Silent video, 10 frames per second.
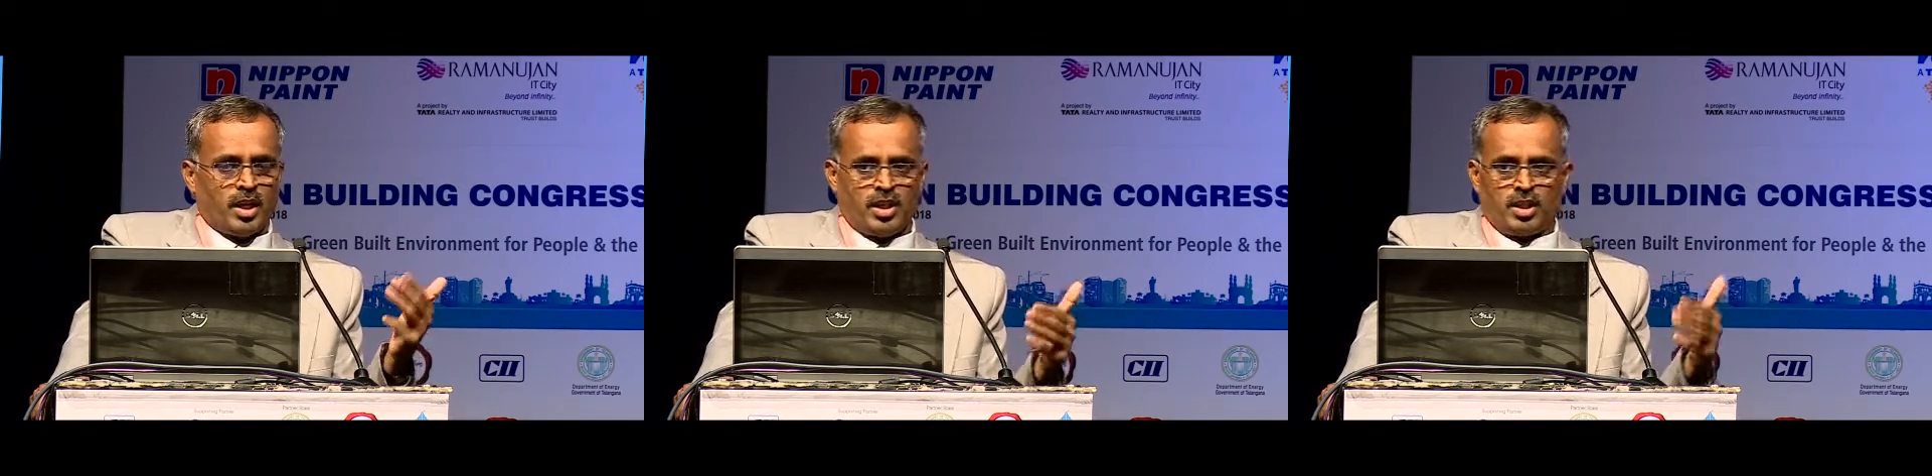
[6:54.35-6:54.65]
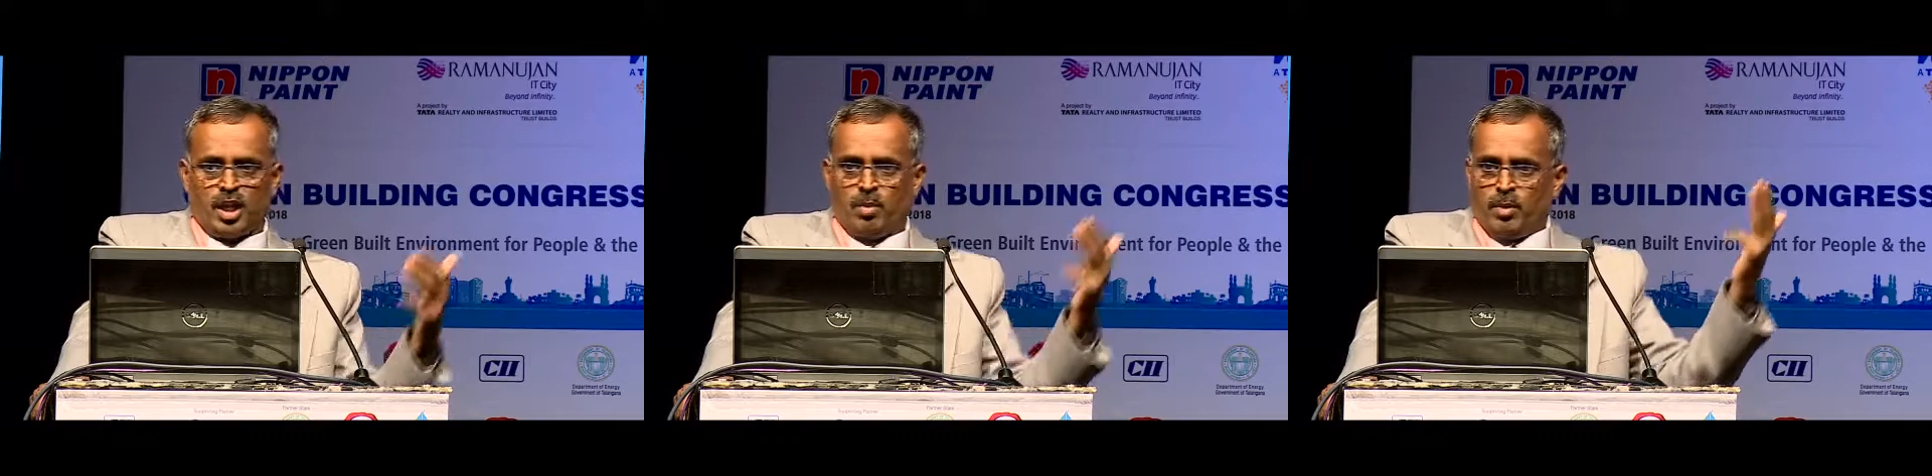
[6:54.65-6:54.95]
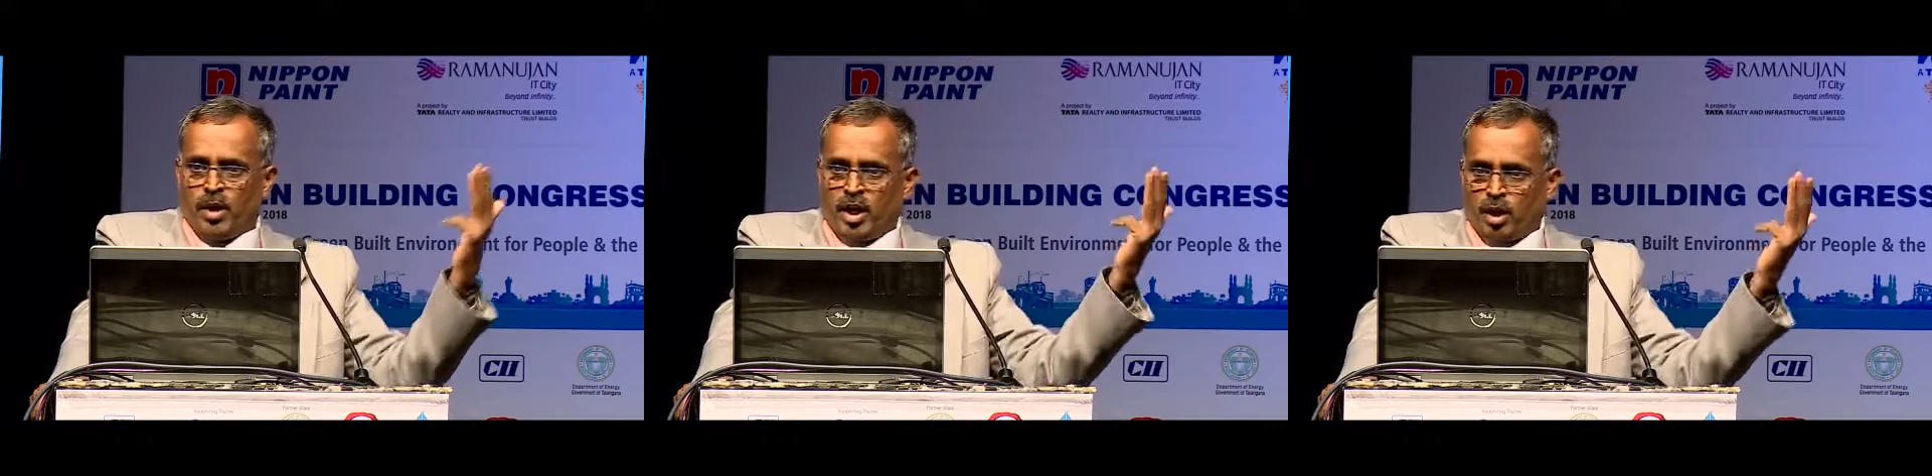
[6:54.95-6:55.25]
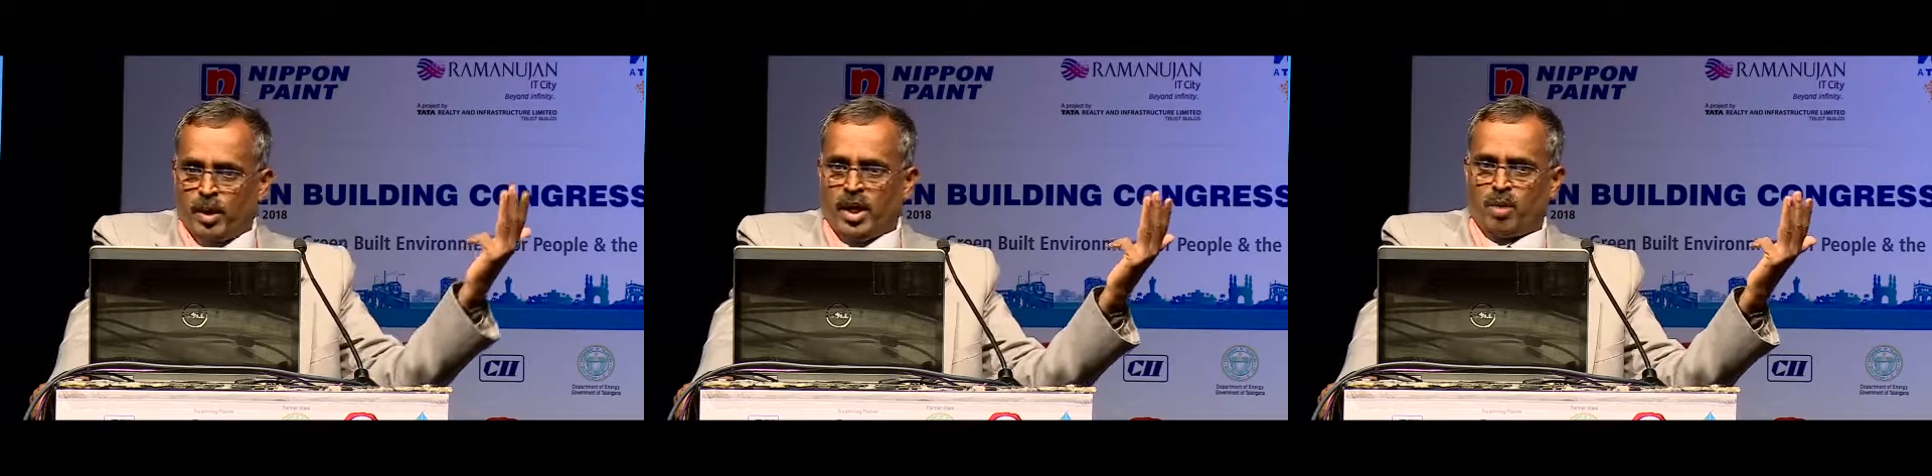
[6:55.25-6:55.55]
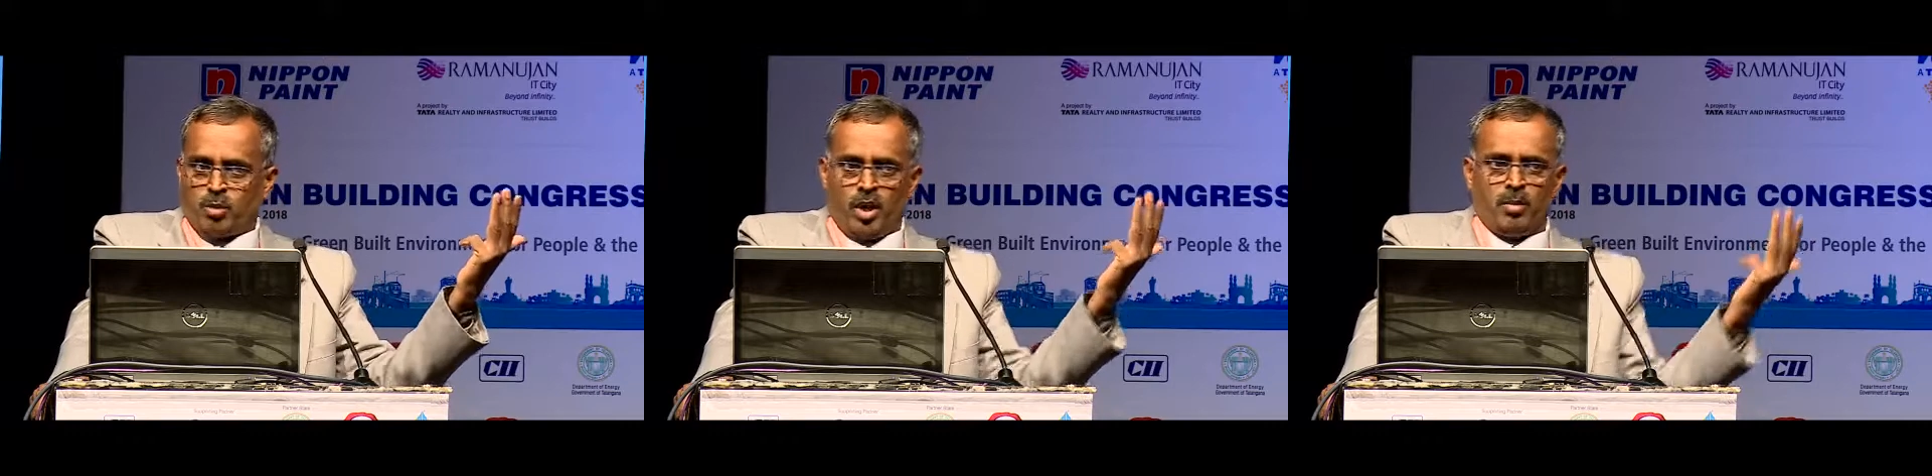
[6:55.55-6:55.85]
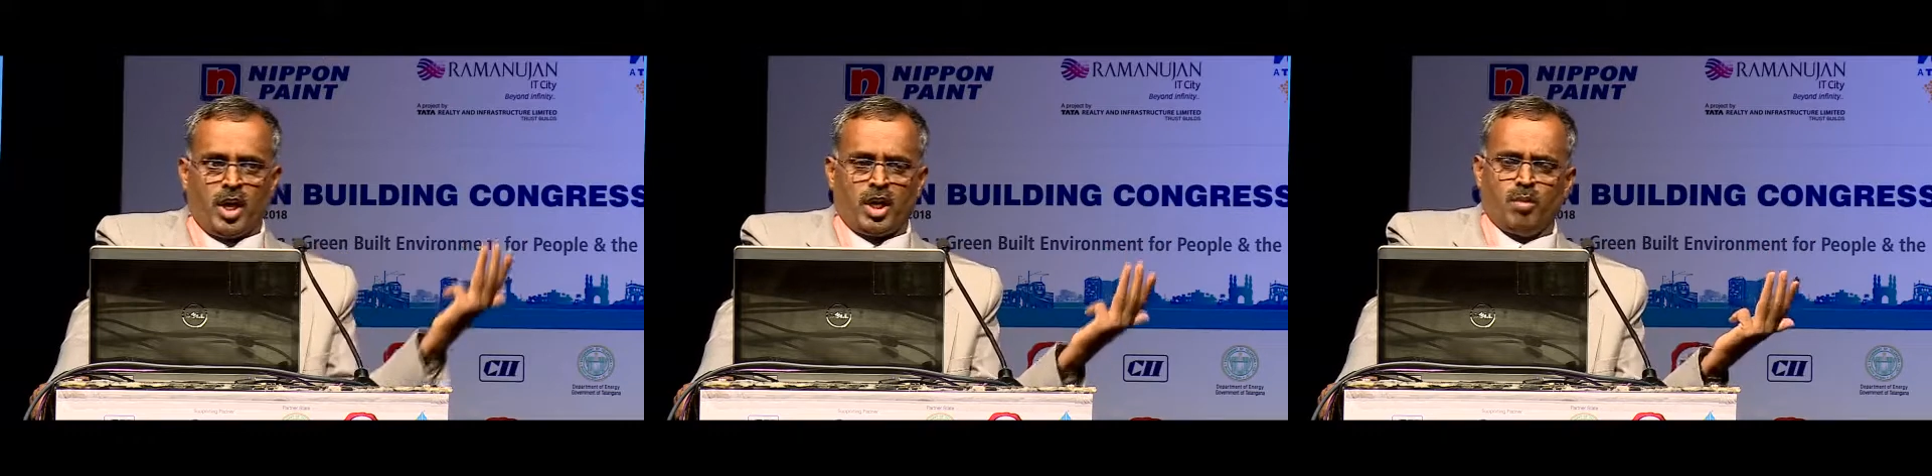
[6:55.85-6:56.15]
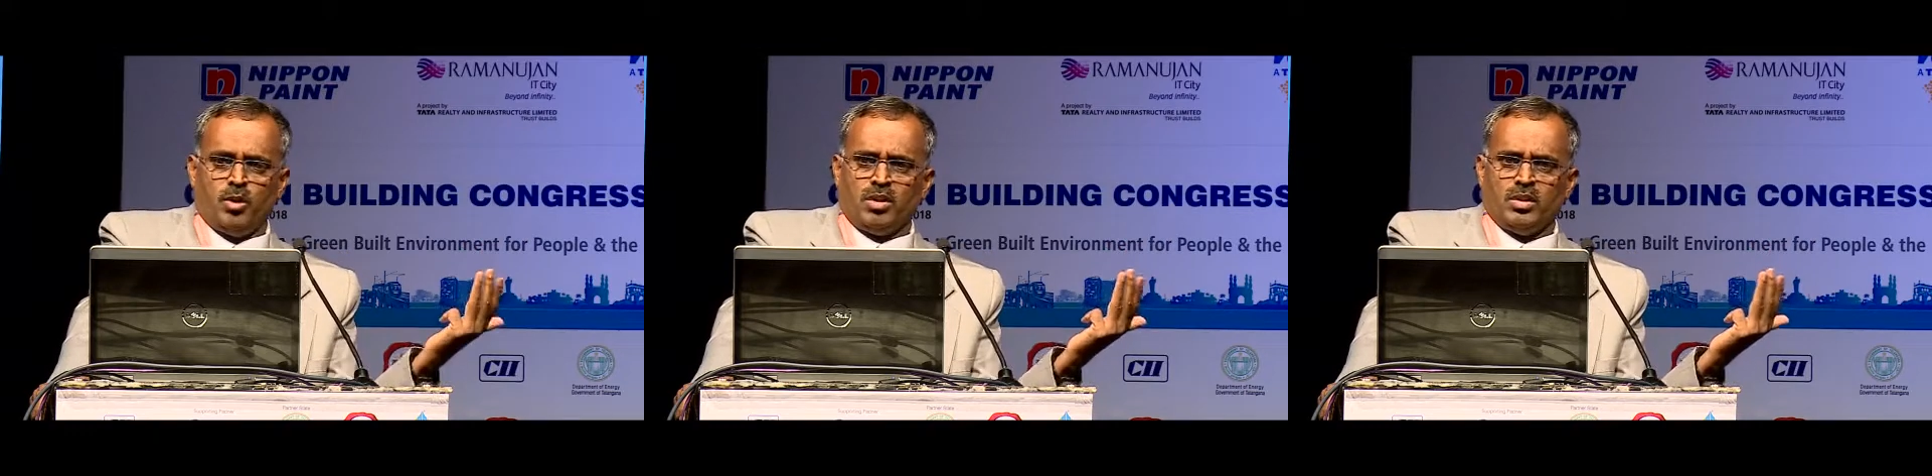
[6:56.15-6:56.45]
that's the example of Hyderabad Airport I'm
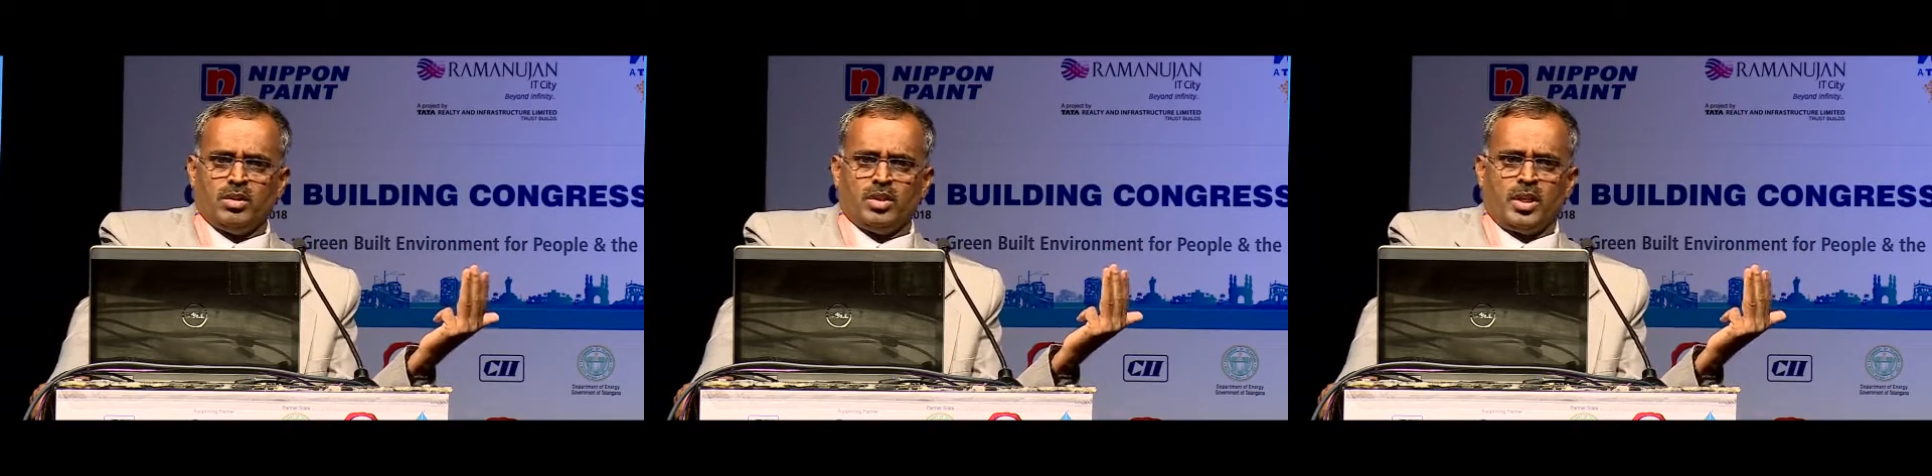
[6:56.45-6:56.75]
talking about.